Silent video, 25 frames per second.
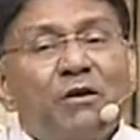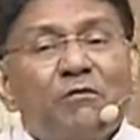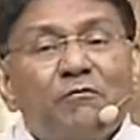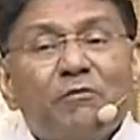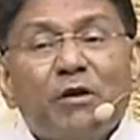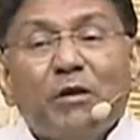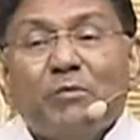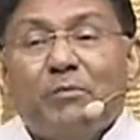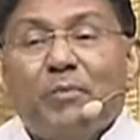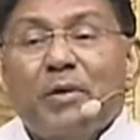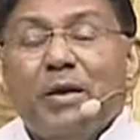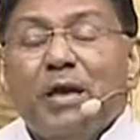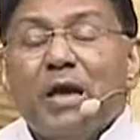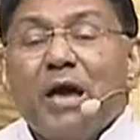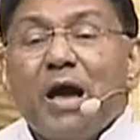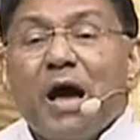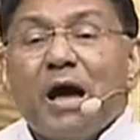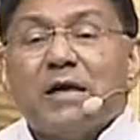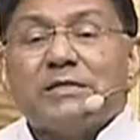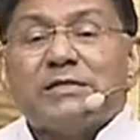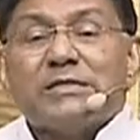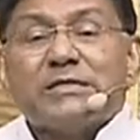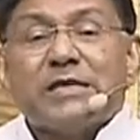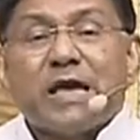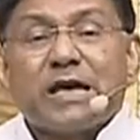will be
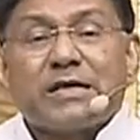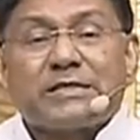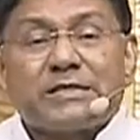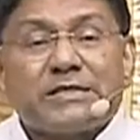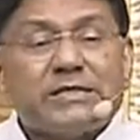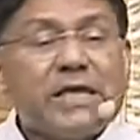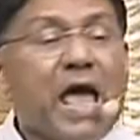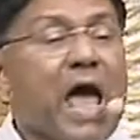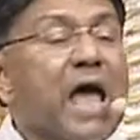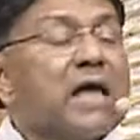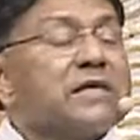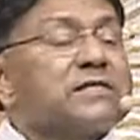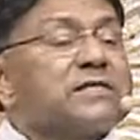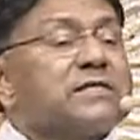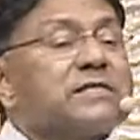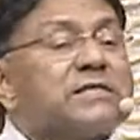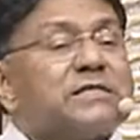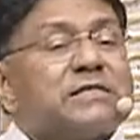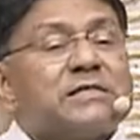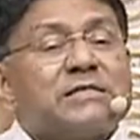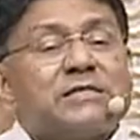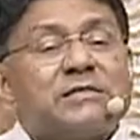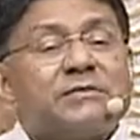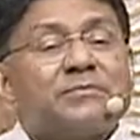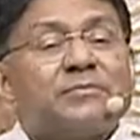a
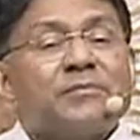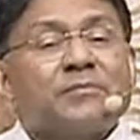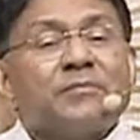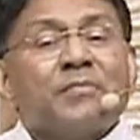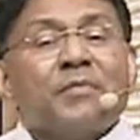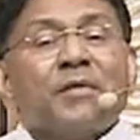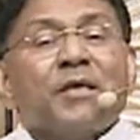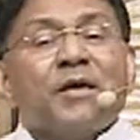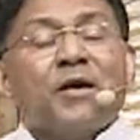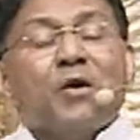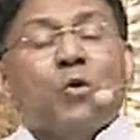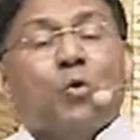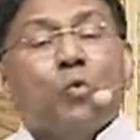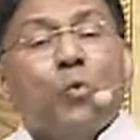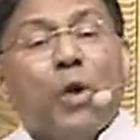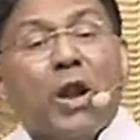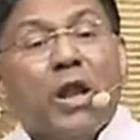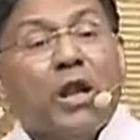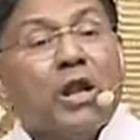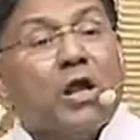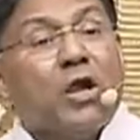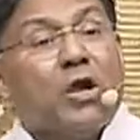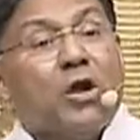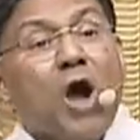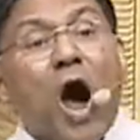success
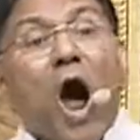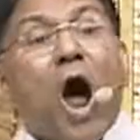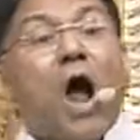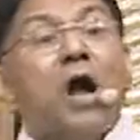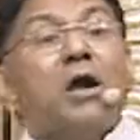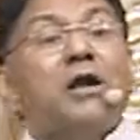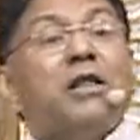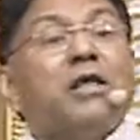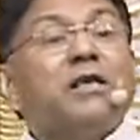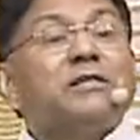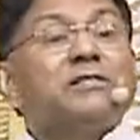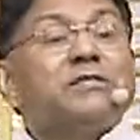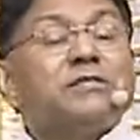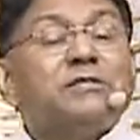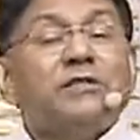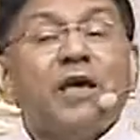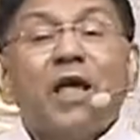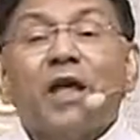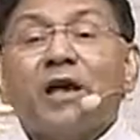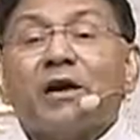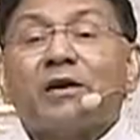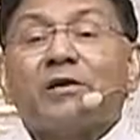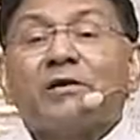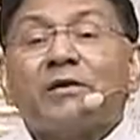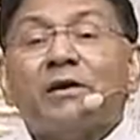when God is
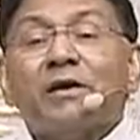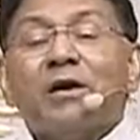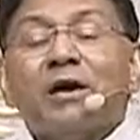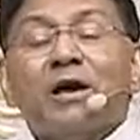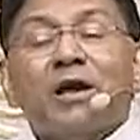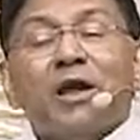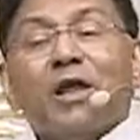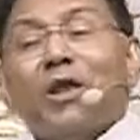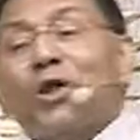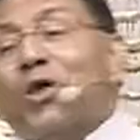there in